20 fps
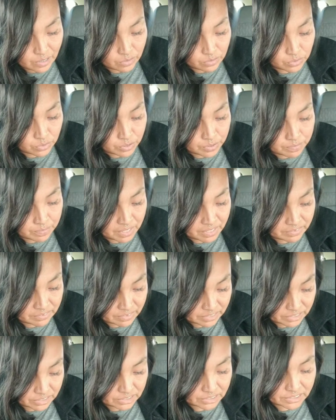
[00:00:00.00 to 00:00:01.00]
for my
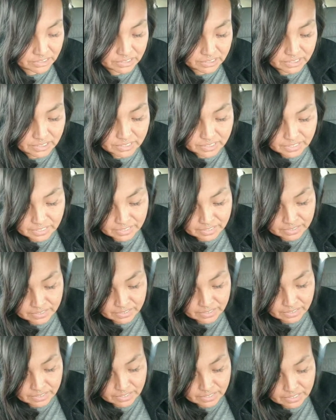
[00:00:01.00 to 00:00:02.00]
vision
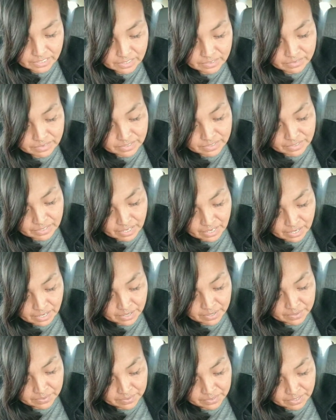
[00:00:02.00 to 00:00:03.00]
seeking. Even
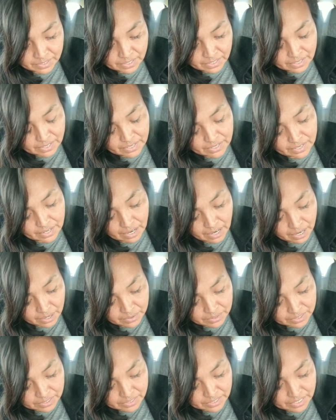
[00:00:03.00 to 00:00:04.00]
now, an
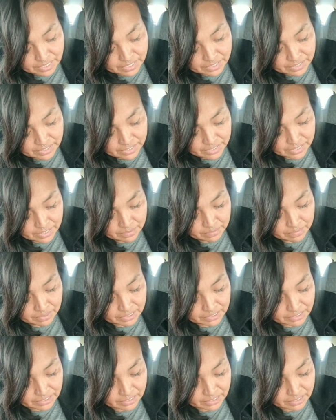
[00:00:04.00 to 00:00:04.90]
hour later, my